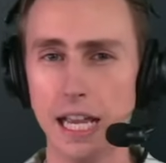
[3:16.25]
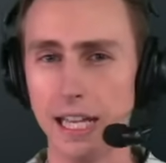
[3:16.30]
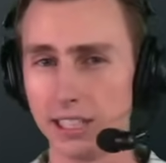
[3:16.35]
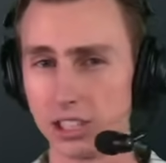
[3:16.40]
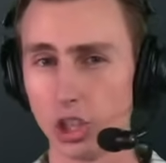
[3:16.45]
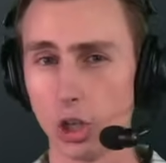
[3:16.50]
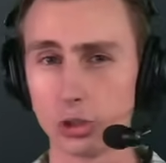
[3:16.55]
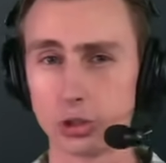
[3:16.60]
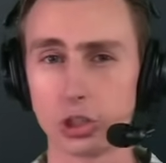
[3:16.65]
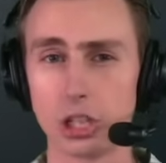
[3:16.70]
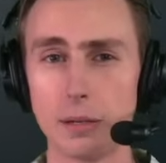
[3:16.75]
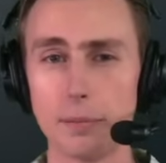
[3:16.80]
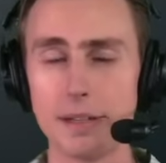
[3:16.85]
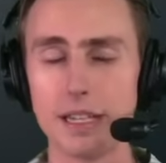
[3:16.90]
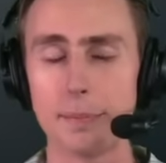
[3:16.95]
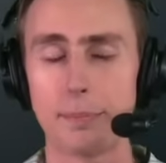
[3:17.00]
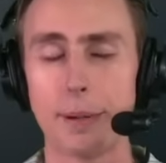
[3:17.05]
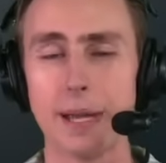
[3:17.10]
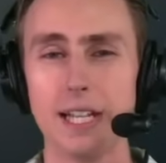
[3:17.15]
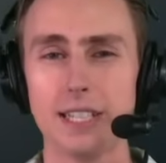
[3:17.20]
This is also going to be
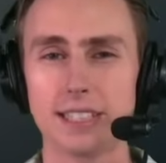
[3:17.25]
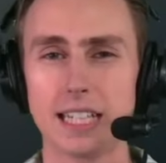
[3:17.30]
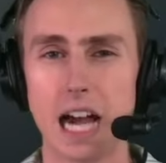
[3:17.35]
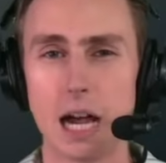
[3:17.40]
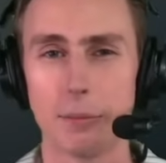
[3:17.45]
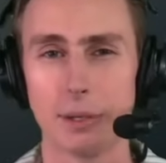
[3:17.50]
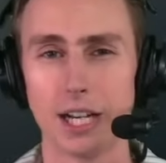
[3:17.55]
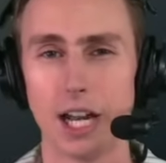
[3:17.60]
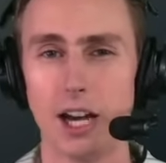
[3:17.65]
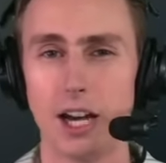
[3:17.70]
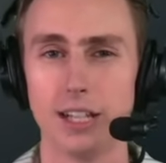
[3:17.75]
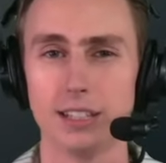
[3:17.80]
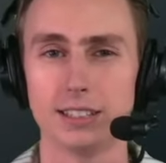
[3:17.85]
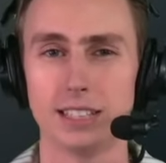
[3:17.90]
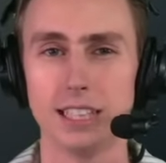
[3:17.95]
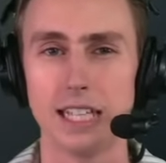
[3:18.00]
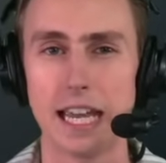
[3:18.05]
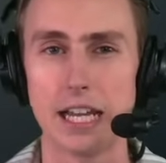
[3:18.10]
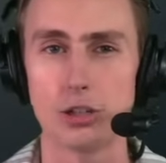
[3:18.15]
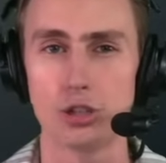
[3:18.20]
the pinned comment on
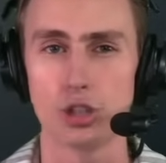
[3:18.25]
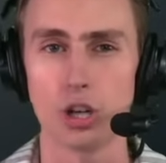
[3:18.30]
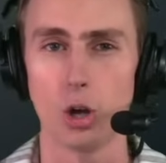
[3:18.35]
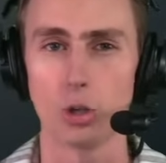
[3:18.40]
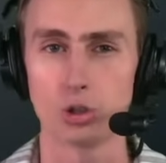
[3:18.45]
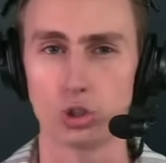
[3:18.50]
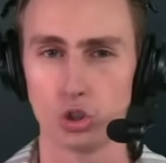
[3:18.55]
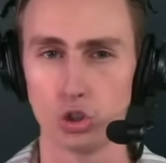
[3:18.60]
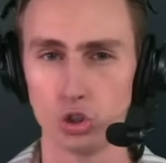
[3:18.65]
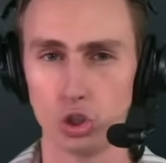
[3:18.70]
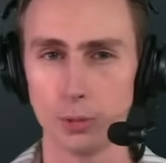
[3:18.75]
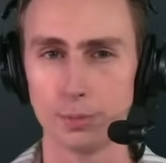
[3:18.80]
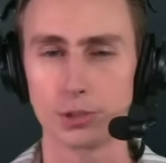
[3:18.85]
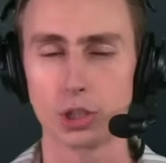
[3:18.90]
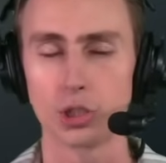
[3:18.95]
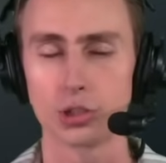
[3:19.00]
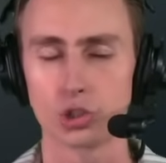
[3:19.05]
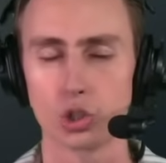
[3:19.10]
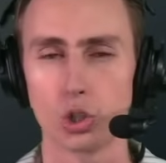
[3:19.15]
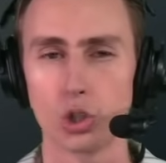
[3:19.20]
today's show, so YouTube's
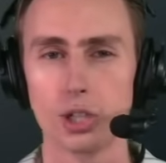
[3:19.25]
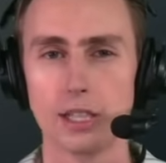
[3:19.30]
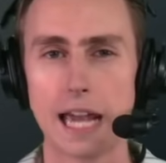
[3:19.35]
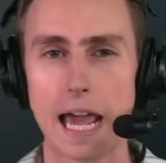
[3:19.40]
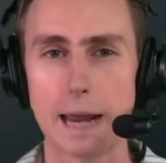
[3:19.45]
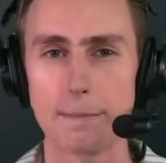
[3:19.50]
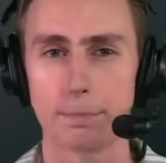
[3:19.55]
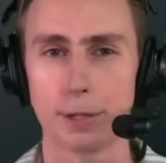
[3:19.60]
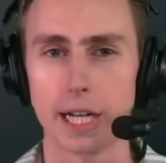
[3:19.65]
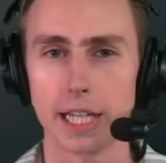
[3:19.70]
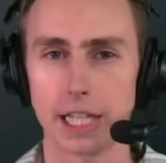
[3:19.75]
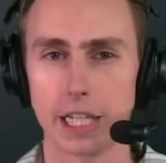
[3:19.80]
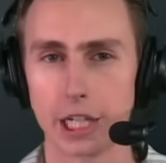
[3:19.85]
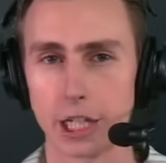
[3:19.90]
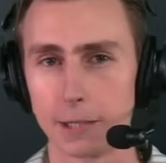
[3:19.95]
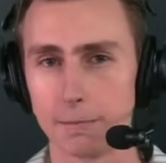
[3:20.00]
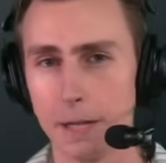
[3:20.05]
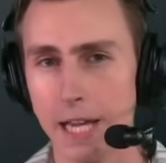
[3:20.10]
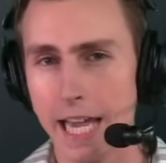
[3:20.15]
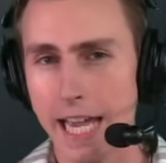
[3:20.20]
going to throw you an ad break
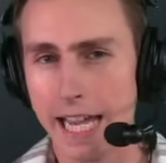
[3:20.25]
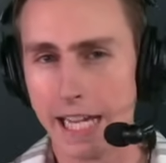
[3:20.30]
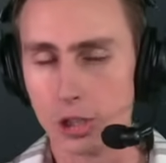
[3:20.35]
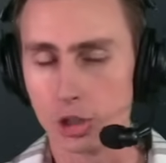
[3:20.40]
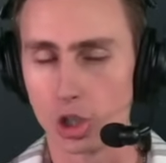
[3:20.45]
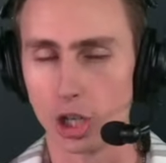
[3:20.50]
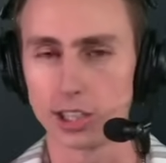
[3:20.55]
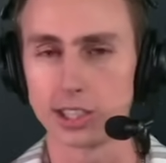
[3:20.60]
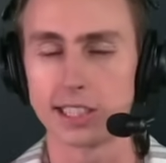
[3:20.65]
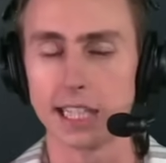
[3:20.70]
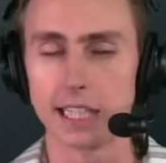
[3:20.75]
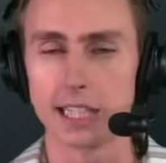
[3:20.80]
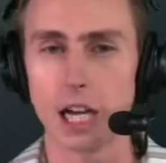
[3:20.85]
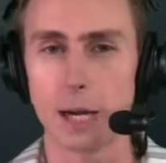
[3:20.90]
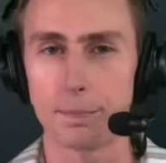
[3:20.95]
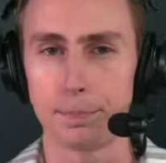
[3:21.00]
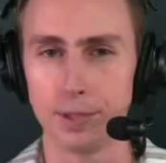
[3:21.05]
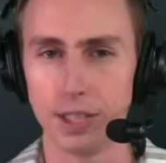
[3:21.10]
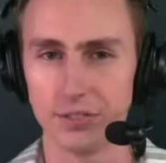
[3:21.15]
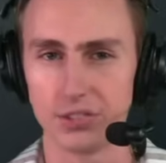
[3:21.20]
here in just a
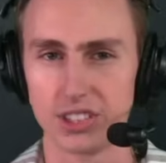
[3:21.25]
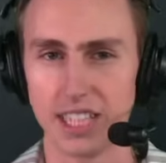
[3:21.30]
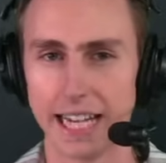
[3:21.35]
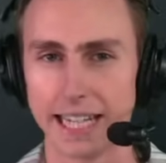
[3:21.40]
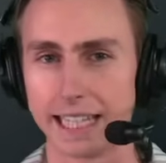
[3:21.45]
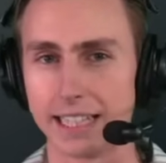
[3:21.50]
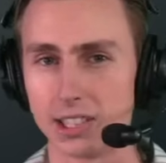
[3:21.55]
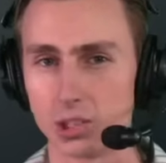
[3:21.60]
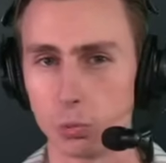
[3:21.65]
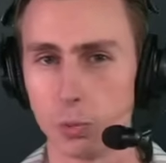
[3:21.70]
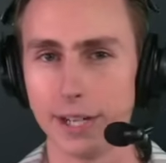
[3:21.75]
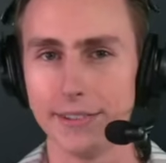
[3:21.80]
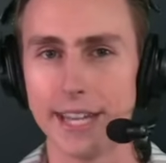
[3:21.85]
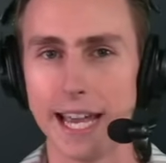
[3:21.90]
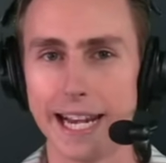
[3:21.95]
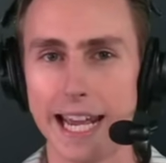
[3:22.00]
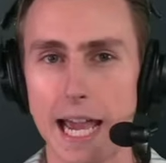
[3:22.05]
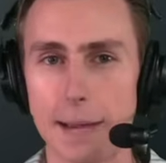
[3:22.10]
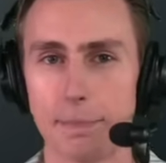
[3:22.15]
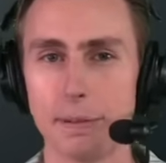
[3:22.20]
couple of seconds. When
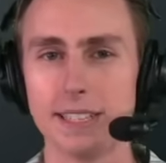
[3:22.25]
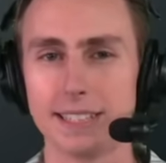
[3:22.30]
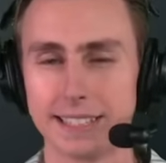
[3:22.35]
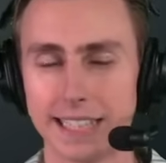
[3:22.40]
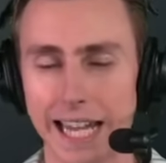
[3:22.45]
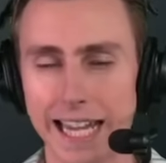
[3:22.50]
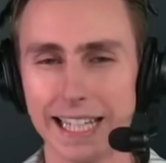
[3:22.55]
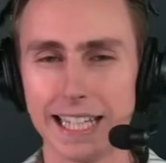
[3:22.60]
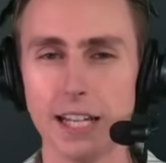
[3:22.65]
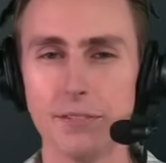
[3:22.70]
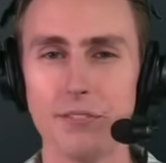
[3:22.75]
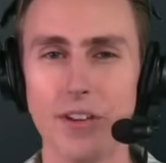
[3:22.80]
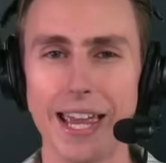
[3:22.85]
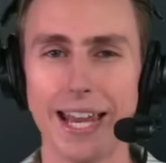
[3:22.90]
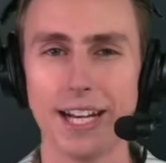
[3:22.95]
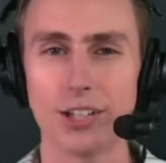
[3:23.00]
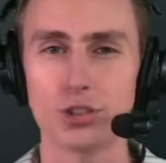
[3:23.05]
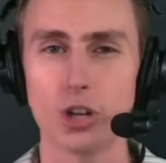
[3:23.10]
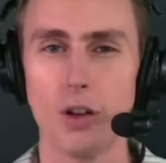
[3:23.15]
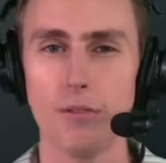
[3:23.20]
that happens, take
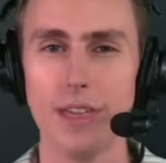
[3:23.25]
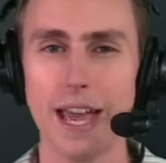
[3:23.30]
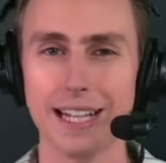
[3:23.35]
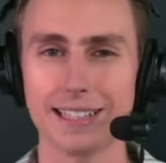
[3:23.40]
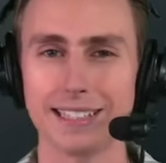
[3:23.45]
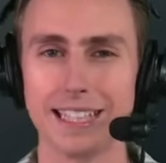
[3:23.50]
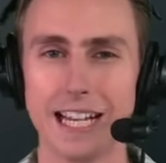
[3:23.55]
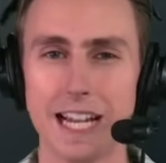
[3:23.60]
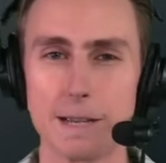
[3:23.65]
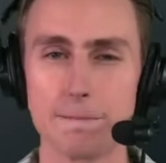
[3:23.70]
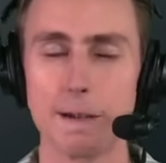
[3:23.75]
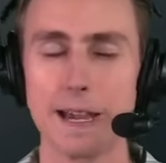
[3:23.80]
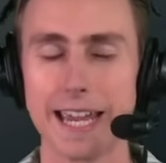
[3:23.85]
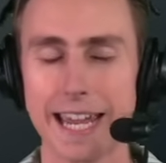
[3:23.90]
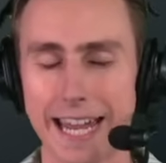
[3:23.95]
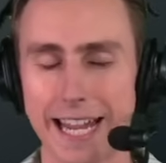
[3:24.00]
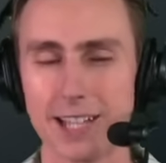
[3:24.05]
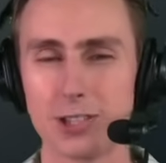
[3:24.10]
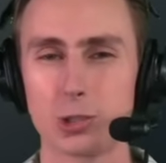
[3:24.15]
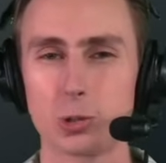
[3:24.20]
advantage of that time by
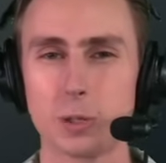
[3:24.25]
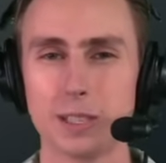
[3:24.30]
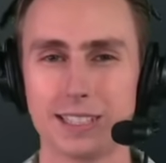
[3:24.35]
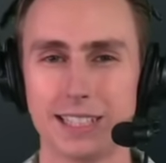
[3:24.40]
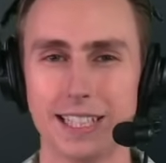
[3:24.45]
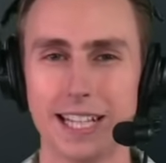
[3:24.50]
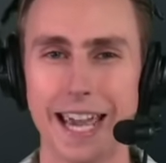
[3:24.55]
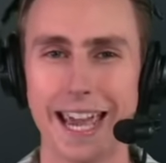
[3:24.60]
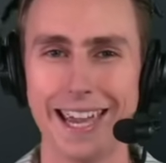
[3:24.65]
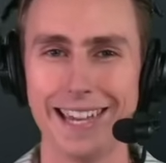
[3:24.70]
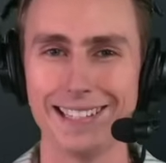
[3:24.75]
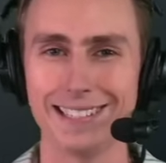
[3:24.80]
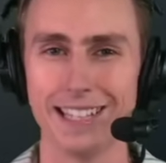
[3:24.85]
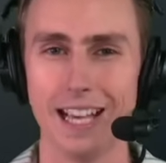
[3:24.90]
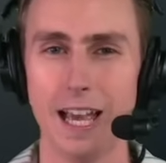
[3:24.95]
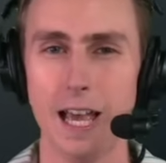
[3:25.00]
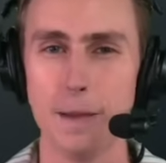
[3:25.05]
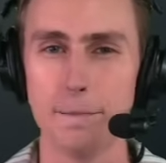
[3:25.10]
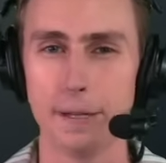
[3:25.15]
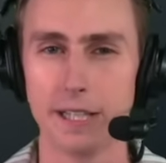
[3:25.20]
answering today's
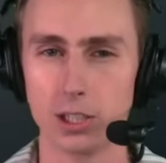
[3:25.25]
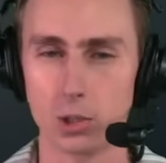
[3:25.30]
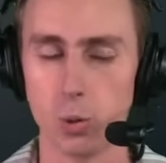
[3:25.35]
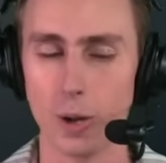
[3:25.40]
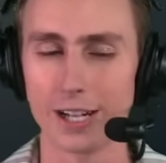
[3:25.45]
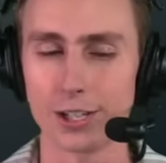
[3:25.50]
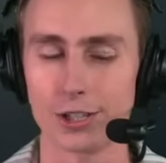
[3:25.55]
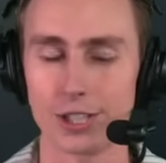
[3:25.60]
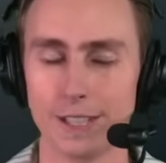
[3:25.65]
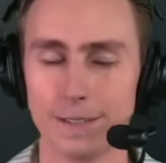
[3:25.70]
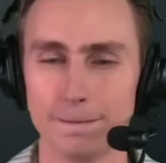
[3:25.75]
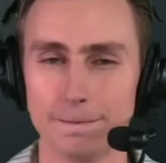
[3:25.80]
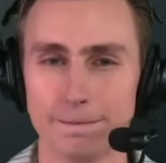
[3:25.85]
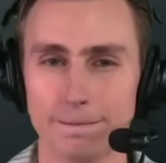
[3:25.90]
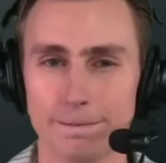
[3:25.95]
pinned question.